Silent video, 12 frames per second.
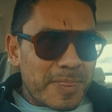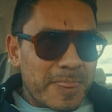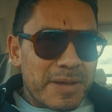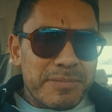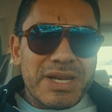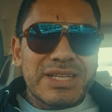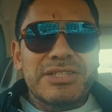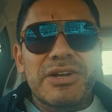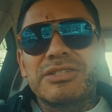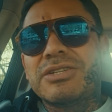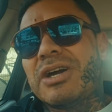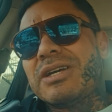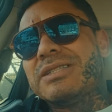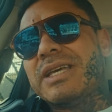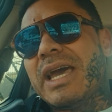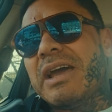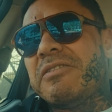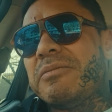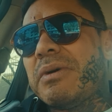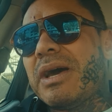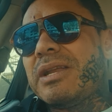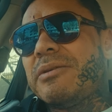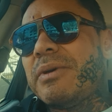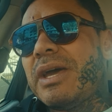I mean, I started talking to
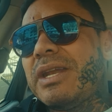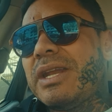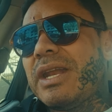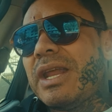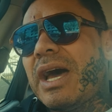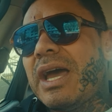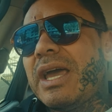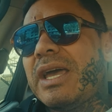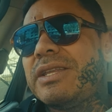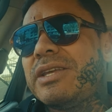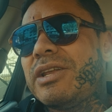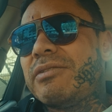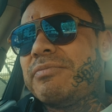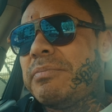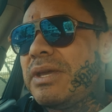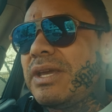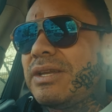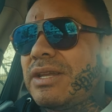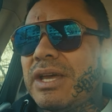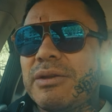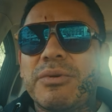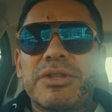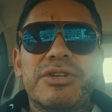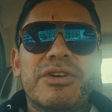everybody, man, and I ended up being, like,
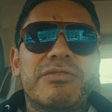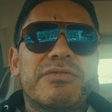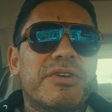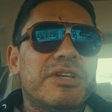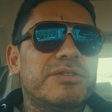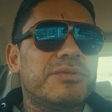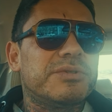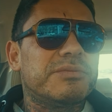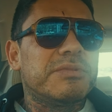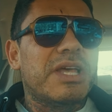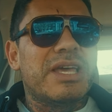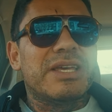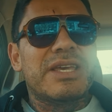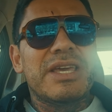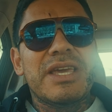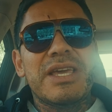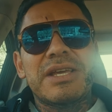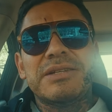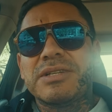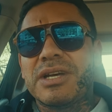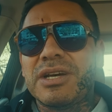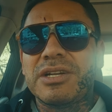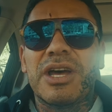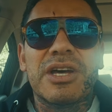really good friends with some Latin kings,
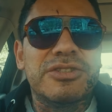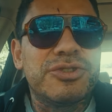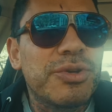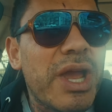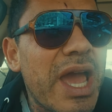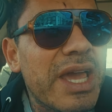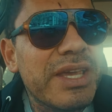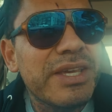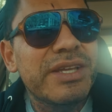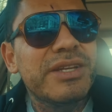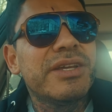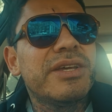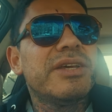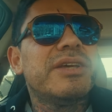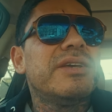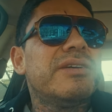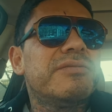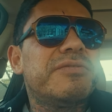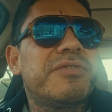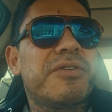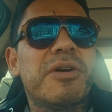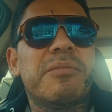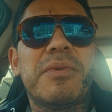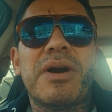a dragon
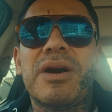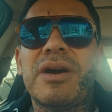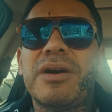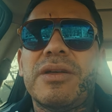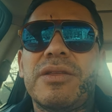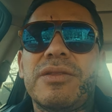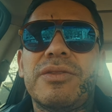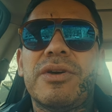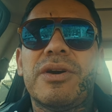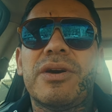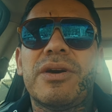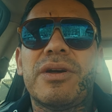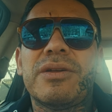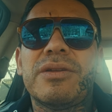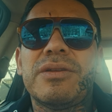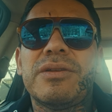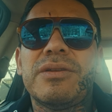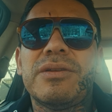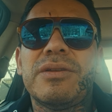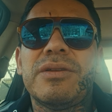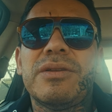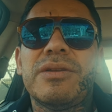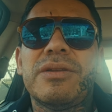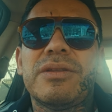from the
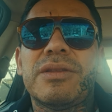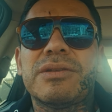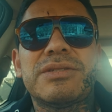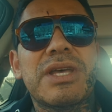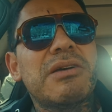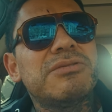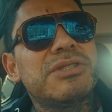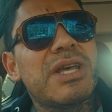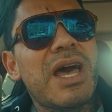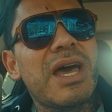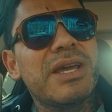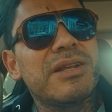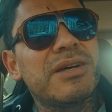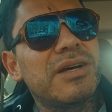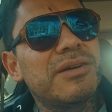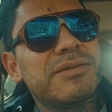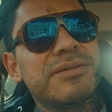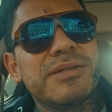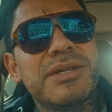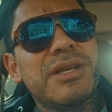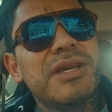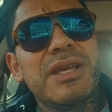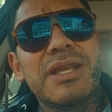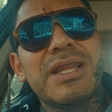south side.
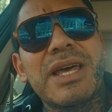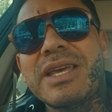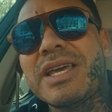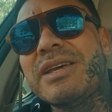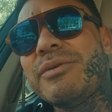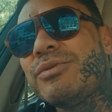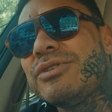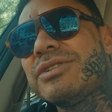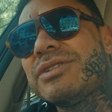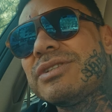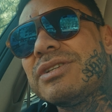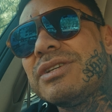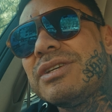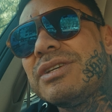Like, it was